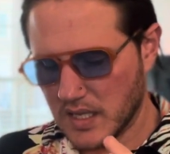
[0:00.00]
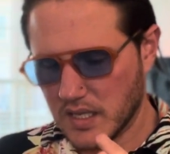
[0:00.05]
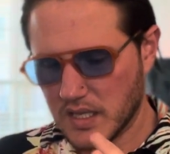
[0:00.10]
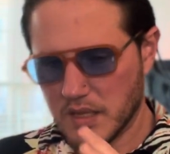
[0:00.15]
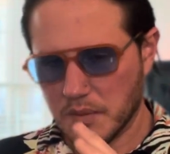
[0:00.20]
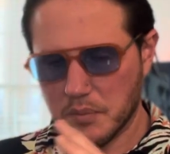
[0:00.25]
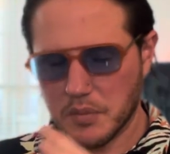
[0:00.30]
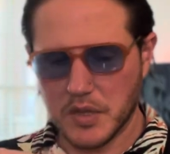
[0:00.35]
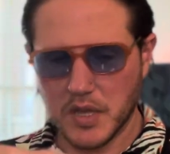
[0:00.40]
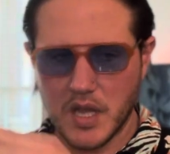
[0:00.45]
the
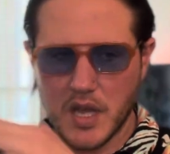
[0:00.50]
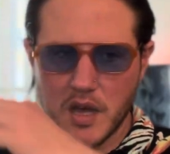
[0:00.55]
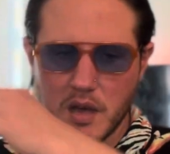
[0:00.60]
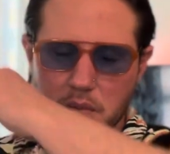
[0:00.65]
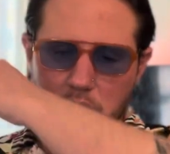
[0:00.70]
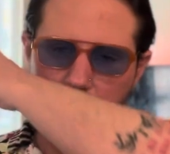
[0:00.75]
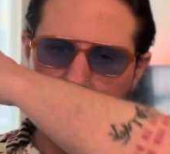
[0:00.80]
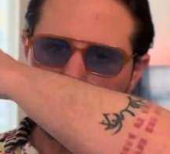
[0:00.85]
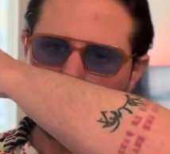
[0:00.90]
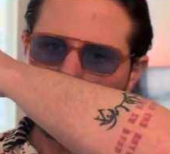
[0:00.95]

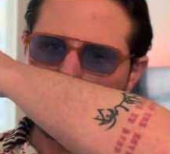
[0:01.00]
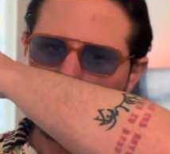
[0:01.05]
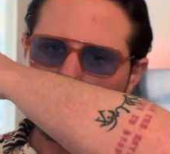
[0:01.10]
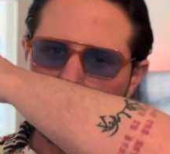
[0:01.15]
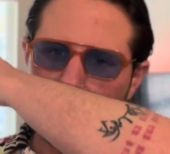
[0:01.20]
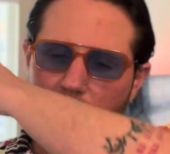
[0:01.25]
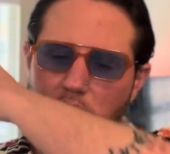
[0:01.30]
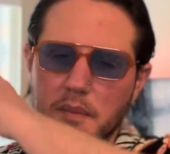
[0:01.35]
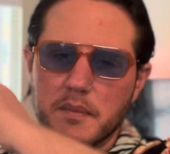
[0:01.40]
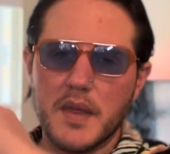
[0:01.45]
plum,
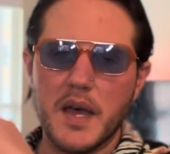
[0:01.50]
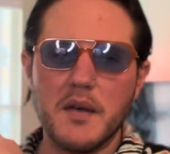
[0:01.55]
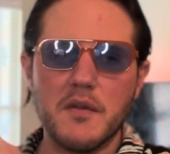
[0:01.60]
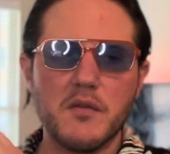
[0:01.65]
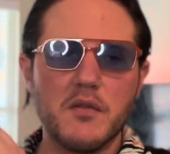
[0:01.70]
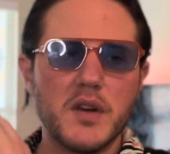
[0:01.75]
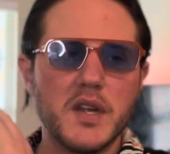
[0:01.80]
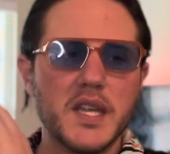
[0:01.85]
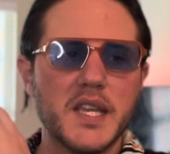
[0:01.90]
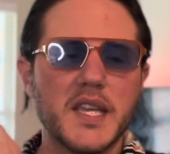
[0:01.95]
I'm not
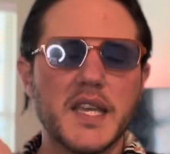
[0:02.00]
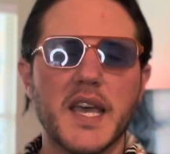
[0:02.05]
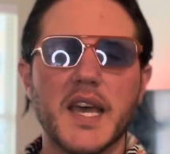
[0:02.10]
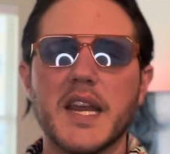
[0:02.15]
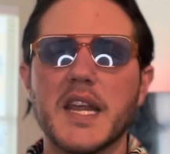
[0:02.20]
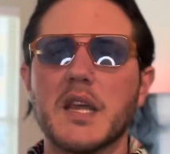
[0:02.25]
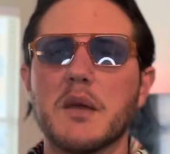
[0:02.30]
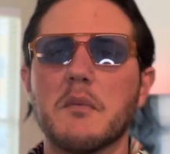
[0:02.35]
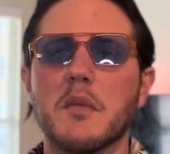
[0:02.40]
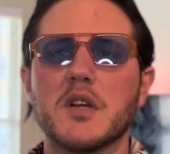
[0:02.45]
really
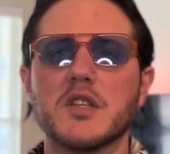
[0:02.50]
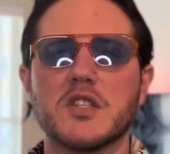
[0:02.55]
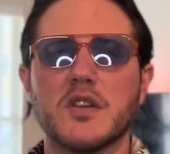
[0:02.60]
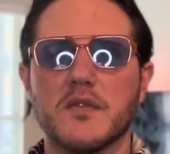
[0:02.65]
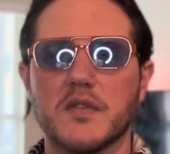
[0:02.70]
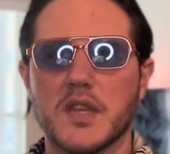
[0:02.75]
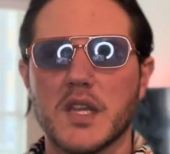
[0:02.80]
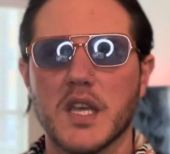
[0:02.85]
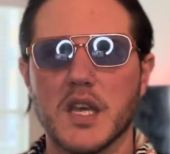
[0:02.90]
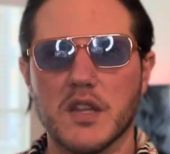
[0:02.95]
getting much
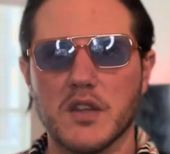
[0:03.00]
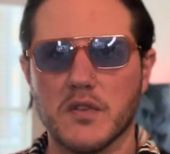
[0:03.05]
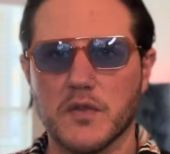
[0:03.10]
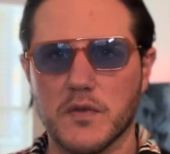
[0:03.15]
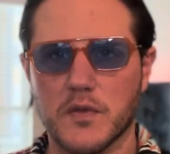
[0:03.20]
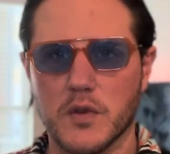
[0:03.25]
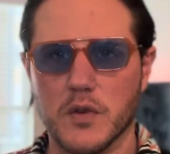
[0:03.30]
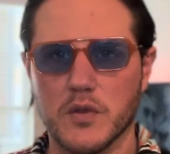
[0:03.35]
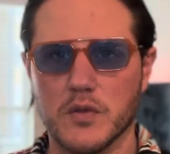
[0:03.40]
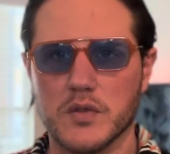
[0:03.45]
of the other
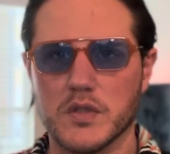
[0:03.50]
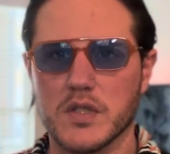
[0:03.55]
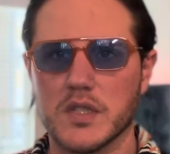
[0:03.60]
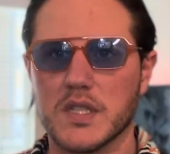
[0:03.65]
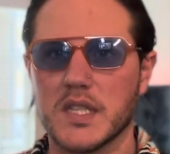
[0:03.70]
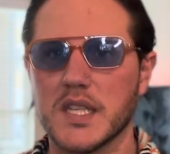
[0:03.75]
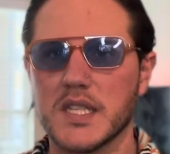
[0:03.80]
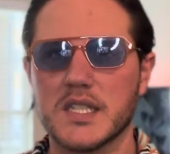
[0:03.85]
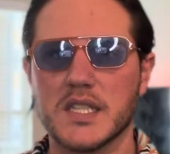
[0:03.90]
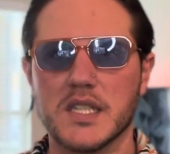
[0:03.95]
fruits.
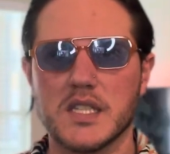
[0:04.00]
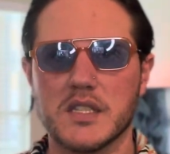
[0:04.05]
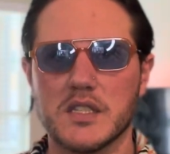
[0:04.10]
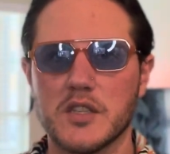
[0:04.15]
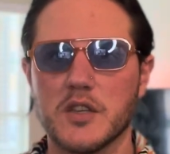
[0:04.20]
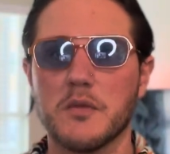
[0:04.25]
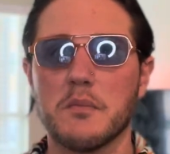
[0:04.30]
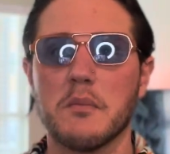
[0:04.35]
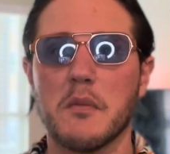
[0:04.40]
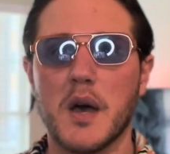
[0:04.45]
This is,
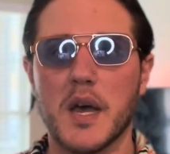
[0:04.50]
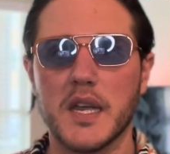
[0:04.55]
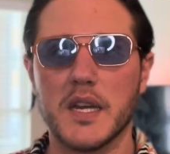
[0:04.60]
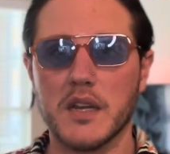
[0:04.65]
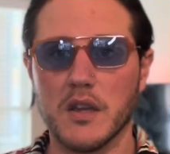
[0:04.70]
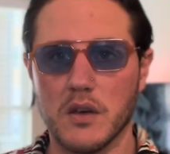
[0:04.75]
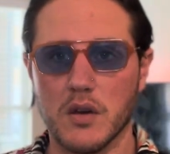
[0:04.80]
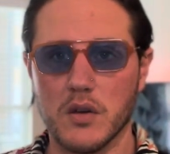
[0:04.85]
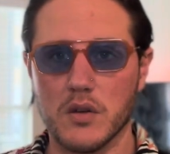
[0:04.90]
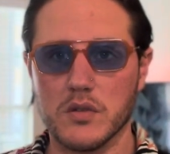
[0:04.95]
to my
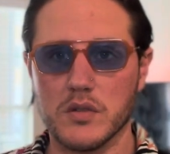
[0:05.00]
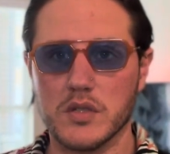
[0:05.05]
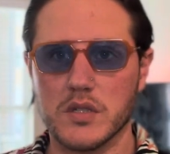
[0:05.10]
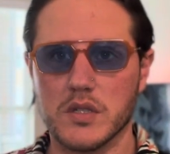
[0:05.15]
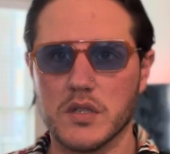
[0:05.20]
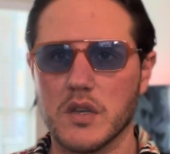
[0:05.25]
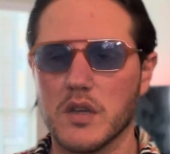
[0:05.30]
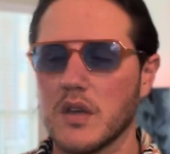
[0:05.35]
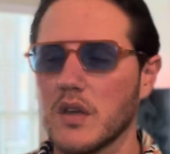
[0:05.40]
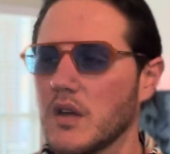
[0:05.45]

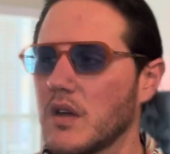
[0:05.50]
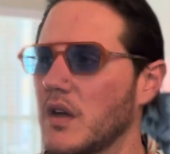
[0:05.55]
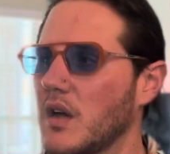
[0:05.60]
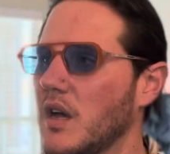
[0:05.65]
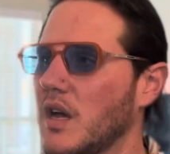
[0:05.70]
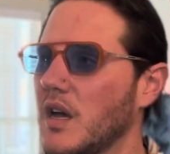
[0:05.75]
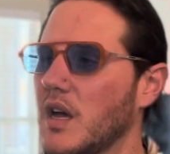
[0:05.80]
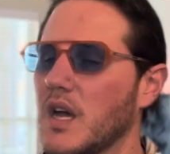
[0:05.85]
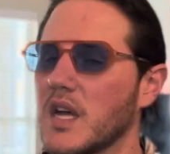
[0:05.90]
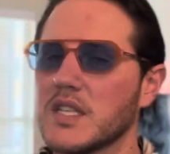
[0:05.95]
nose,
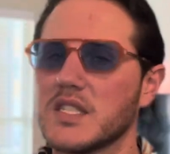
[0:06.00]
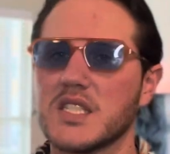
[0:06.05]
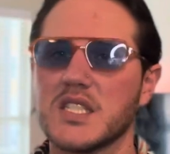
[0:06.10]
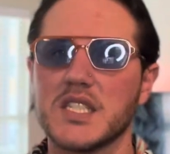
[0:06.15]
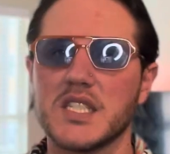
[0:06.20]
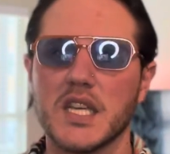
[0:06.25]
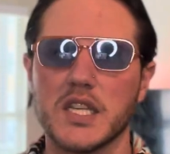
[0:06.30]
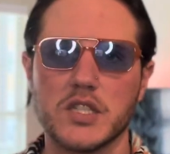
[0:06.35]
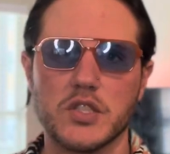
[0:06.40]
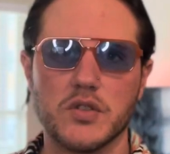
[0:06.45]
a
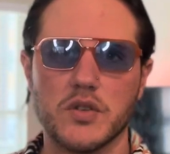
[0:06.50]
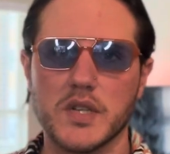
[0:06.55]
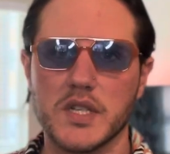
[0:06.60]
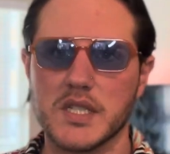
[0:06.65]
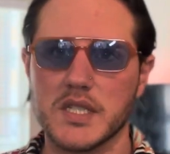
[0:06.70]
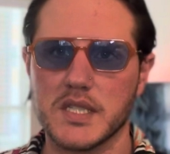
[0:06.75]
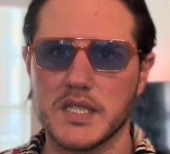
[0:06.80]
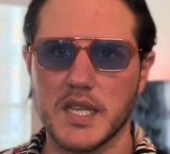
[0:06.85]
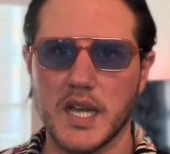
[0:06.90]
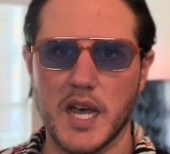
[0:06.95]

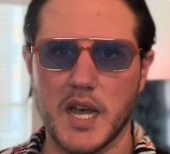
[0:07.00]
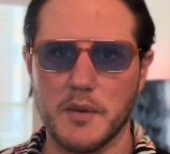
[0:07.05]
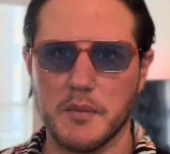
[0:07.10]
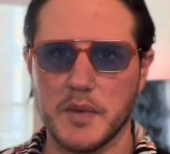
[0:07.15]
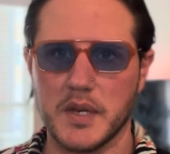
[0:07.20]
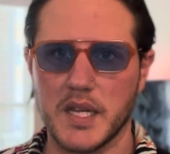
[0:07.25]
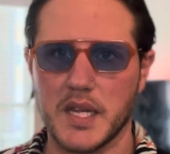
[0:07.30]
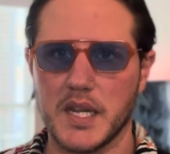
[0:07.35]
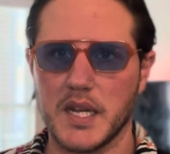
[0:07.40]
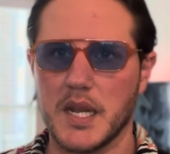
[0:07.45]
citrus
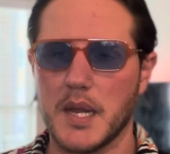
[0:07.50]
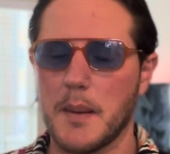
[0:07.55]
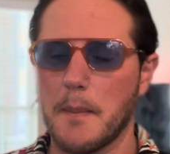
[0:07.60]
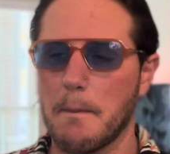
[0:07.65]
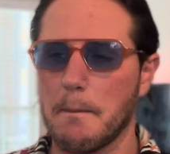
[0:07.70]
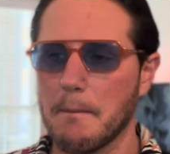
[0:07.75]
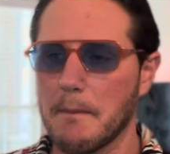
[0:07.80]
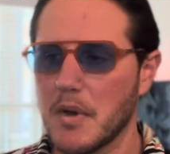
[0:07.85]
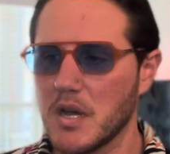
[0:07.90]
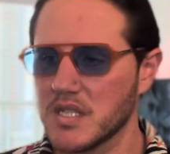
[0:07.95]
dominant,
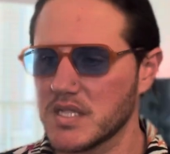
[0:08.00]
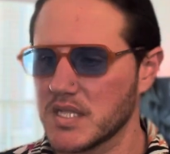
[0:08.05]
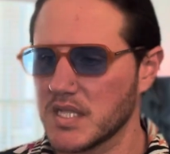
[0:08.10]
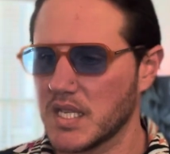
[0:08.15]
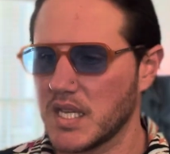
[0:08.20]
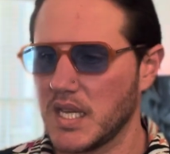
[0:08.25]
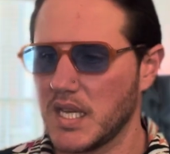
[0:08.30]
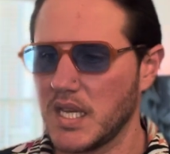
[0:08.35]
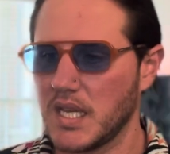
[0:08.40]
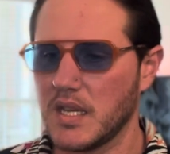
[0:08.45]

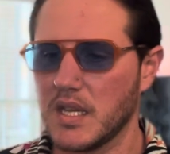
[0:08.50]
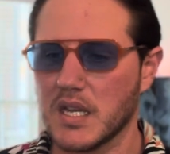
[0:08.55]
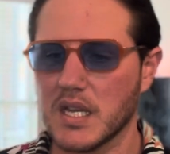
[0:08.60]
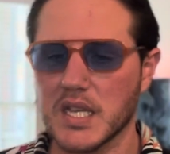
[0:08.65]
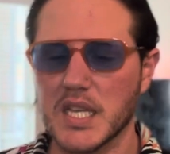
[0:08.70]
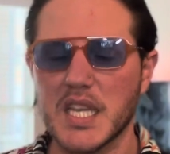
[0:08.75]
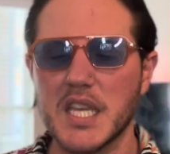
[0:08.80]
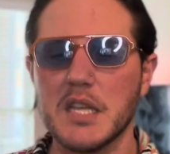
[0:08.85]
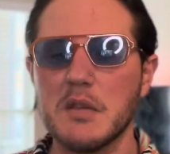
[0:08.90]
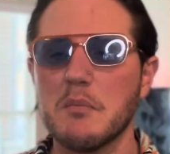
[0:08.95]
musky,
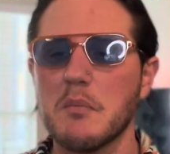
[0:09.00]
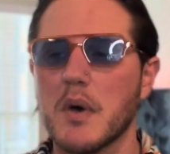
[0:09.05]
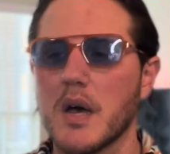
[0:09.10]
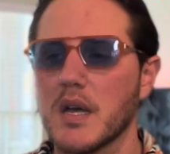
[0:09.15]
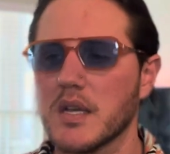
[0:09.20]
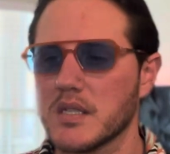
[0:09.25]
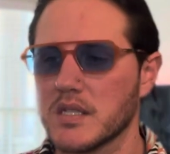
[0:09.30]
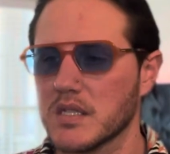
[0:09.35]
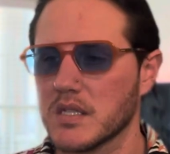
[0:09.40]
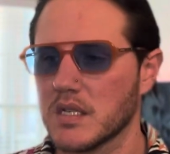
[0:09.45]
clean
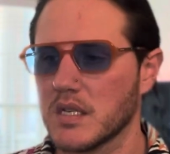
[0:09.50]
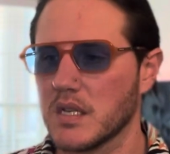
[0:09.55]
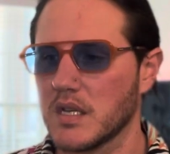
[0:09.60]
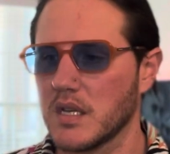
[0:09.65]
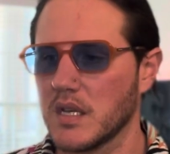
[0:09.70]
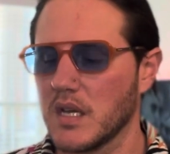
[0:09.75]
musk,